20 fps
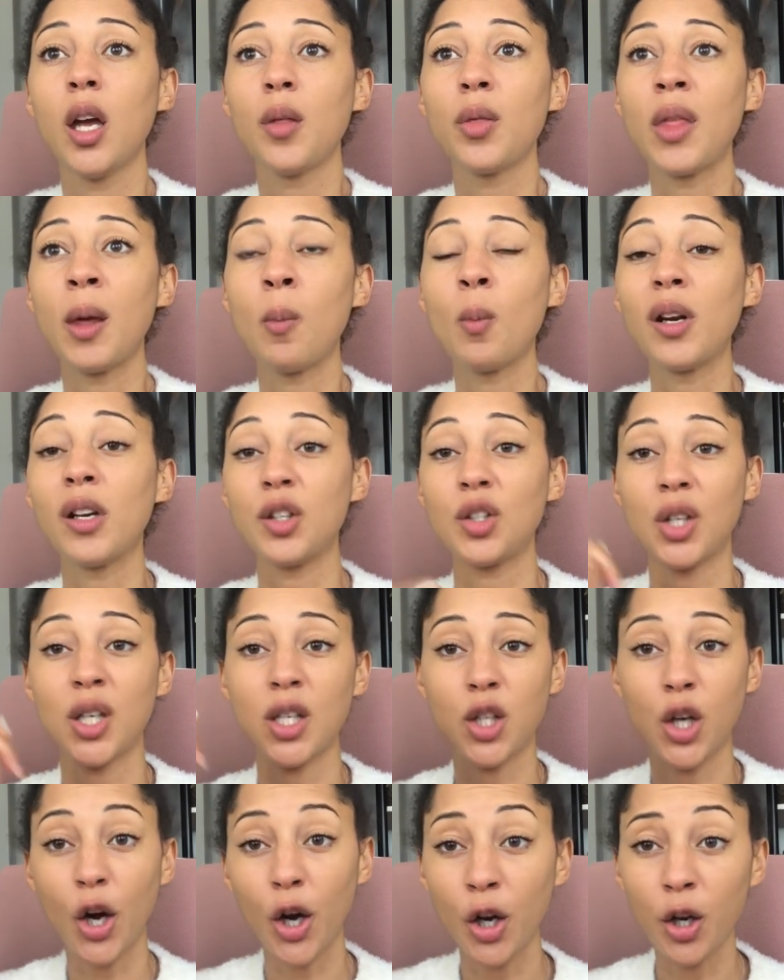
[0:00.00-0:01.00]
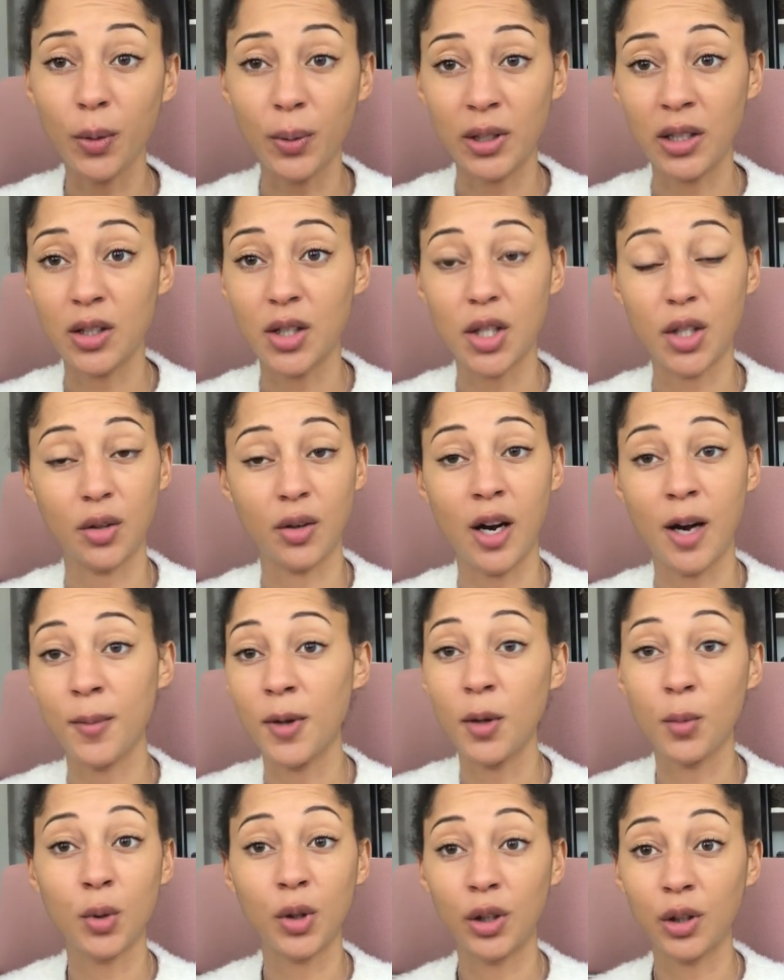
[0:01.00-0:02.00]
then when I tried to open Instagram,
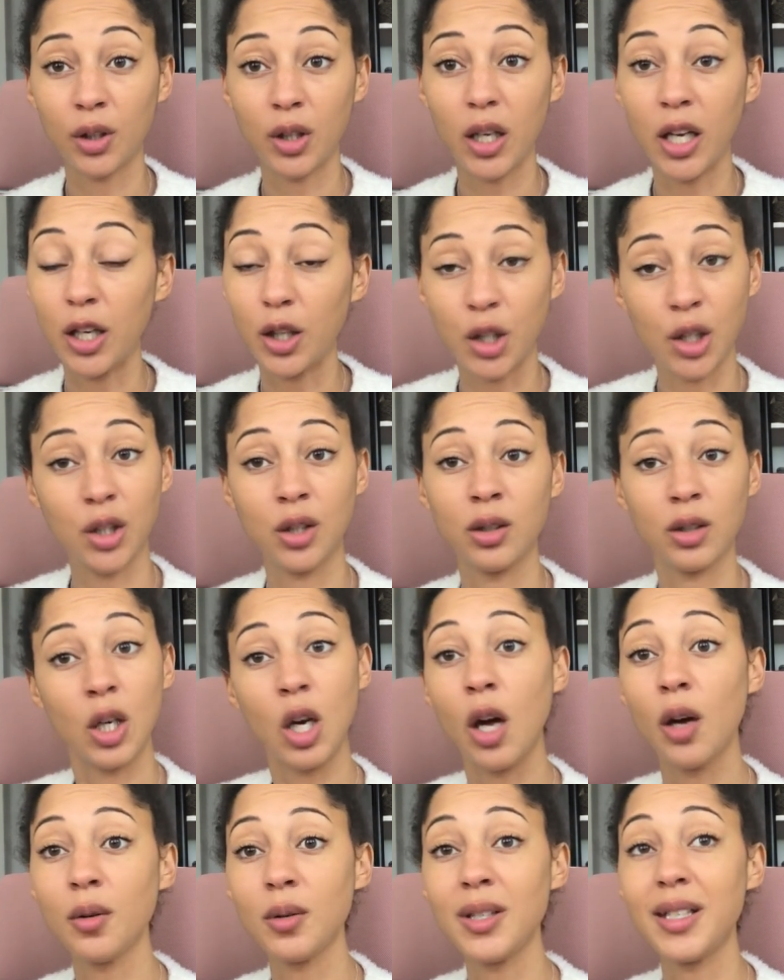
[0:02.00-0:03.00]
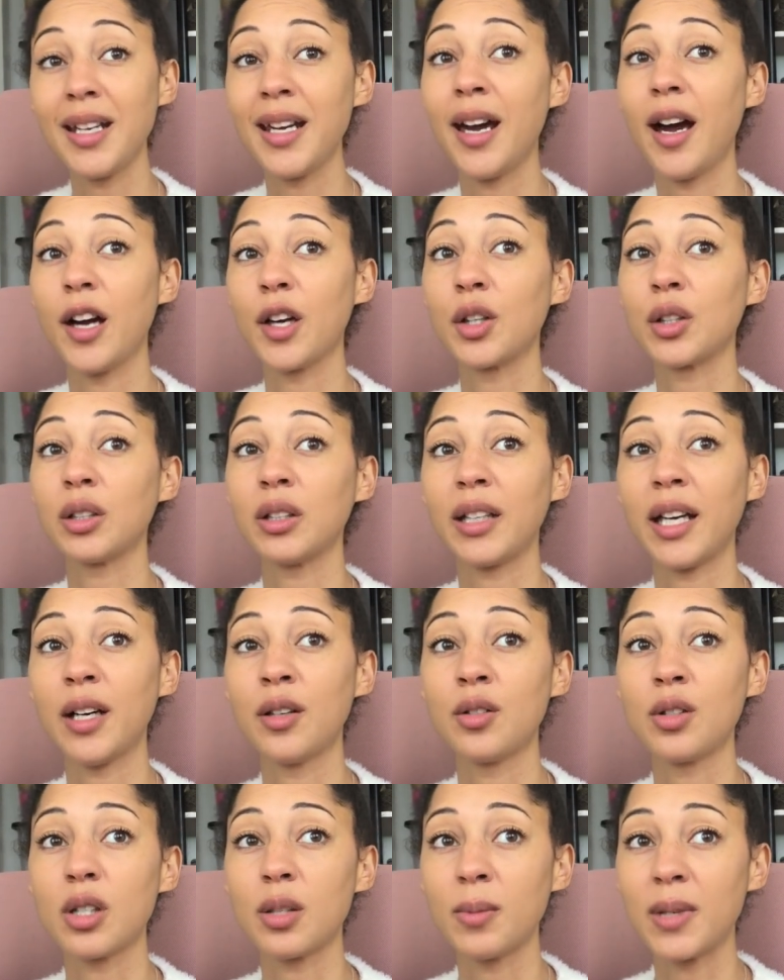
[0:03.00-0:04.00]
it wouldn't, it couldn't load it, I couldn't get
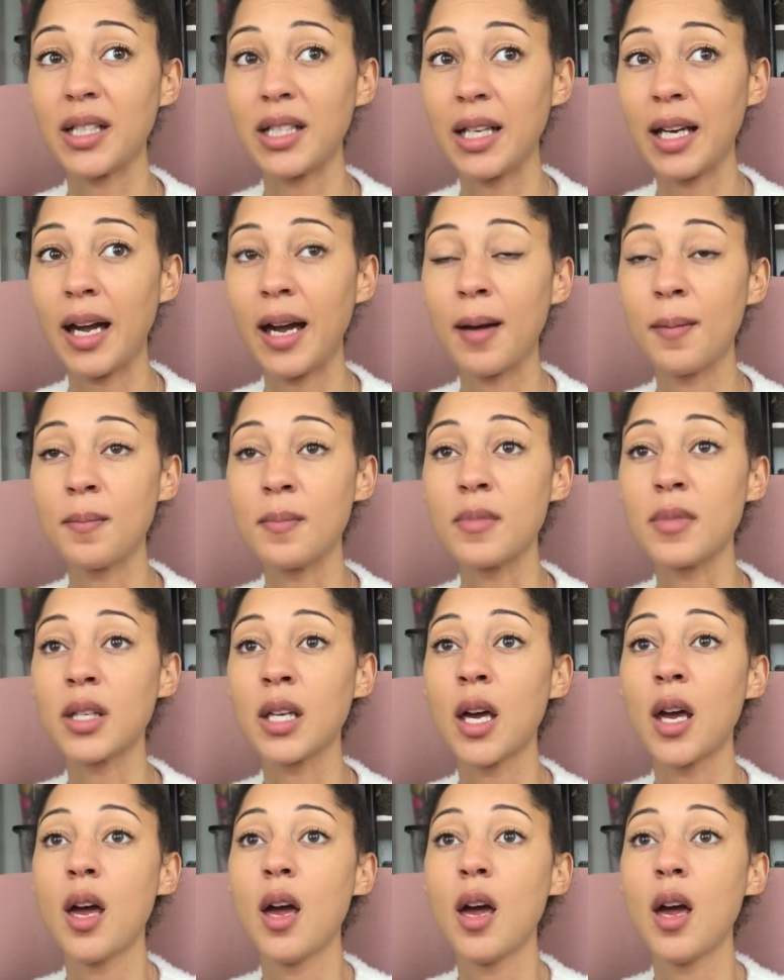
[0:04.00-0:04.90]
onto my D Ms.